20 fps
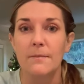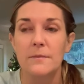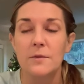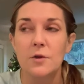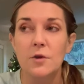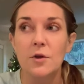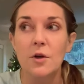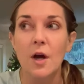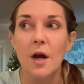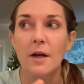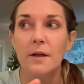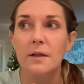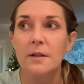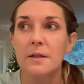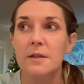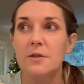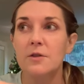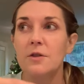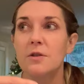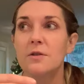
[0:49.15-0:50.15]
You're not
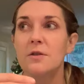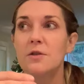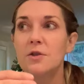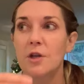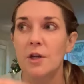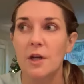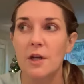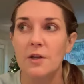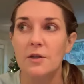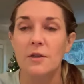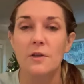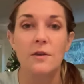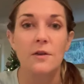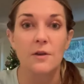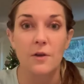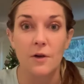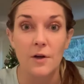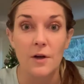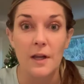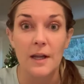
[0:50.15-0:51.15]
gonna just change in
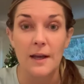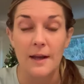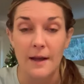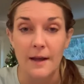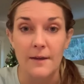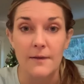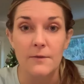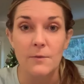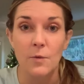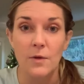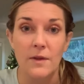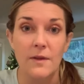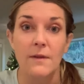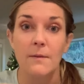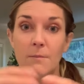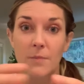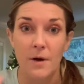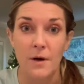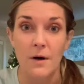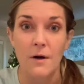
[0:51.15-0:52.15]
30 days with
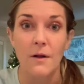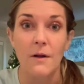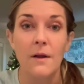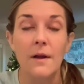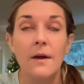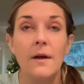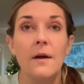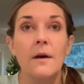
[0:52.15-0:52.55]
Paul.